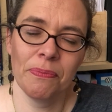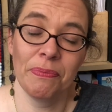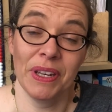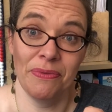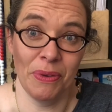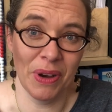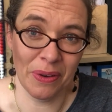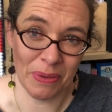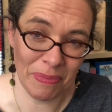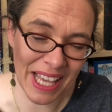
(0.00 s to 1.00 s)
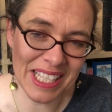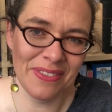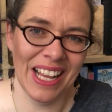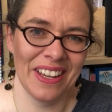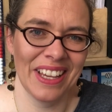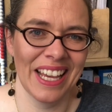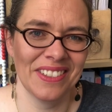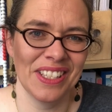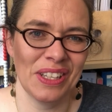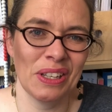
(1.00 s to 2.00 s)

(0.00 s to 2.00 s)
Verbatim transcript: but if you work with place value counters,